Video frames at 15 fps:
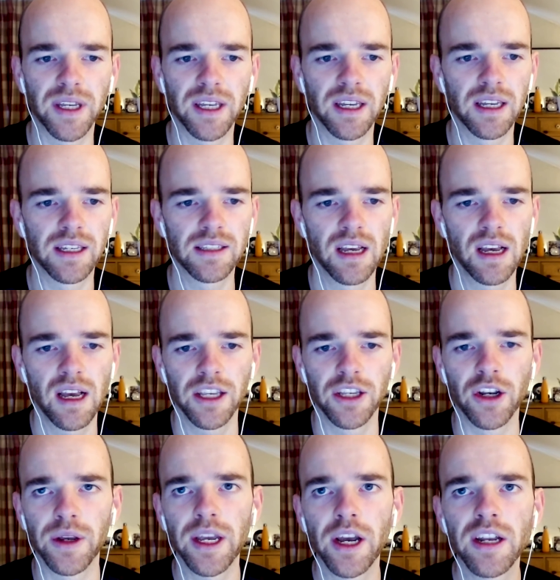because
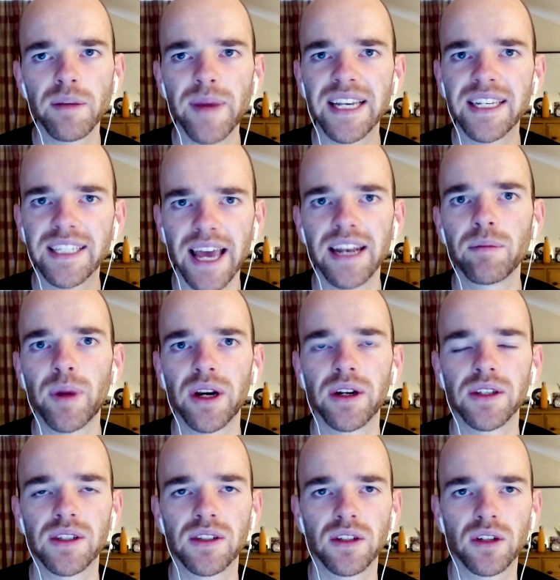he only made 10
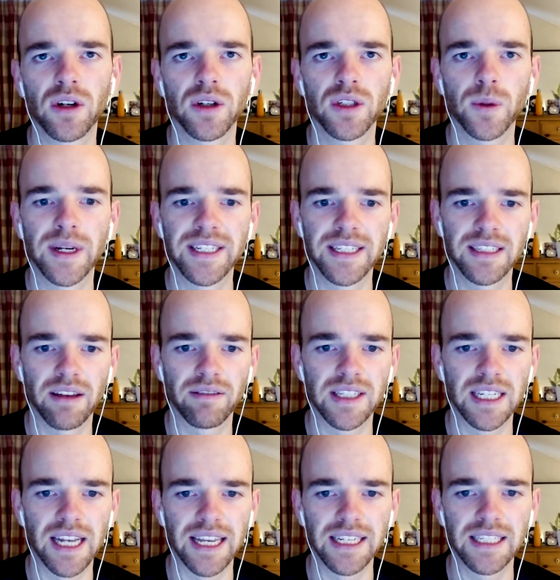appearances across
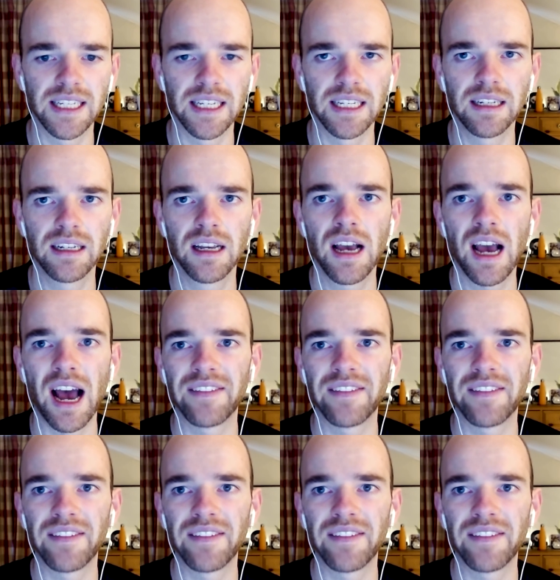2017-18,